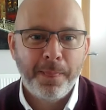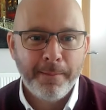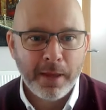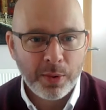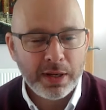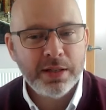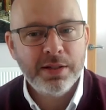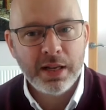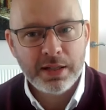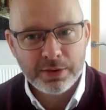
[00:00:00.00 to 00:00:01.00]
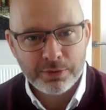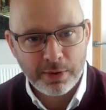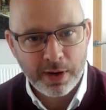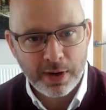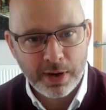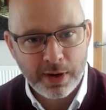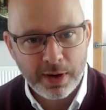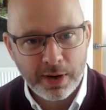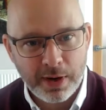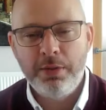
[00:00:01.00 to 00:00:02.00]
It is rare, so
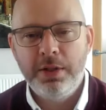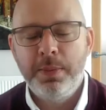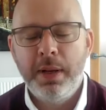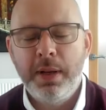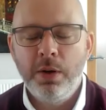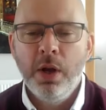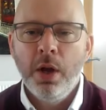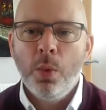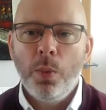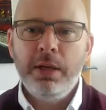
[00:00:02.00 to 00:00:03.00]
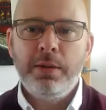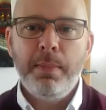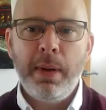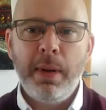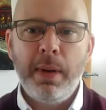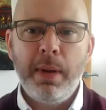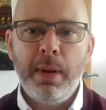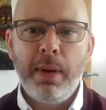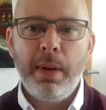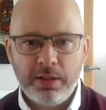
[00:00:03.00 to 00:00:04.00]
people don't expect. So we need to make people
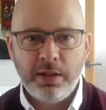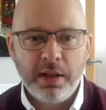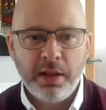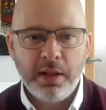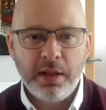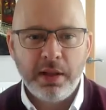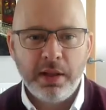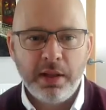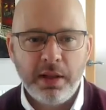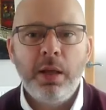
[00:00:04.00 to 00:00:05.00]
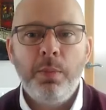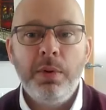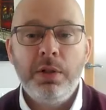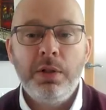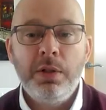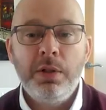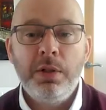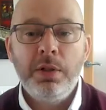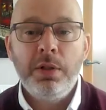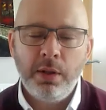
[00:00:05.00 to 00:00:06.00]
aware that it's a thing, and then we need to
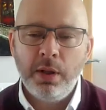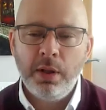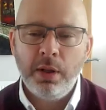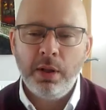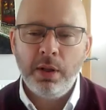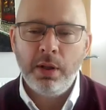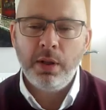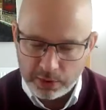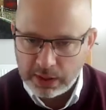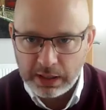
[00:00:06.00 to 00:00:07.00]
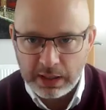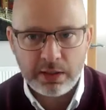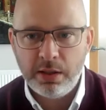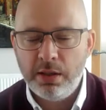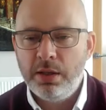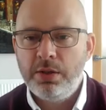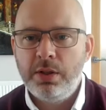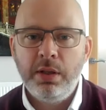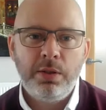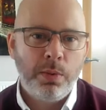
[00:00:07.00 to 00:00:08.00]
work with community leaders.
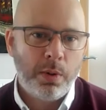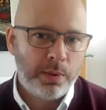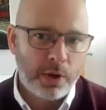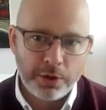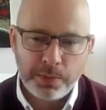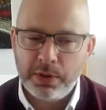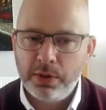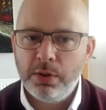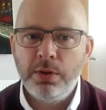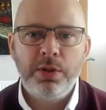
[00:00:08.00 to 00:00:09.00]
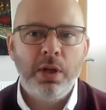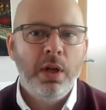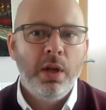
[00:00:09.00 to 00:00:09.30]
You need to work with hospitals.